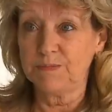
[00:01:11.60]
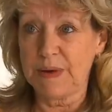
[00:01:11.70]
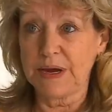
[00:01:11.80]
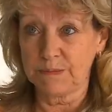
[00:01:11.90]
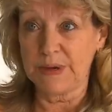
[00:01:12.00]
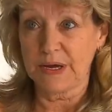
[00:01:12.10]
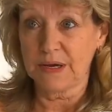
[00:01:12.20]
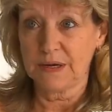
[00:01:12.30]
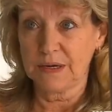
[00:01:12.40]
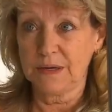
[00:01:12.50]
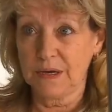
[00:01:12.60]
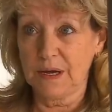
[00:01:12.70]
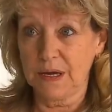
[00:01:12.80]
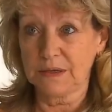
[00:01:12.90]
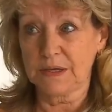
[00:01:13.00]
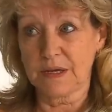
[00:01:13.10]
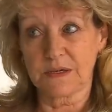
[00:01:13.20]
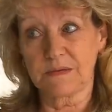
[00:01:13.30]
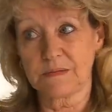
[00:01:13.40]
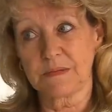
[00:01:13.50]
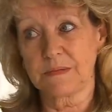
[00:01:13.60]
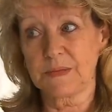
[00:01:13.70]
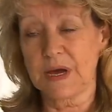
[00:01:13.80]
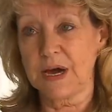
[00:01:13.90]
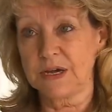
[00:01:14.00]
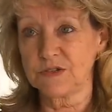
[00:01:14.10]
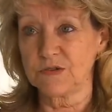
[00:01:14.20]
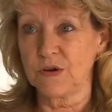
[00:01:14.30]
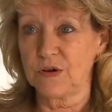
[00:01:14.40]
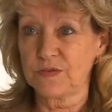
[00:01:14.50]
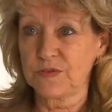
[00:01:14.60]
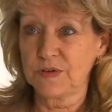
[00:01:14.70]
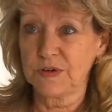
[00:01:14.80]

bang bang, and then the car took off.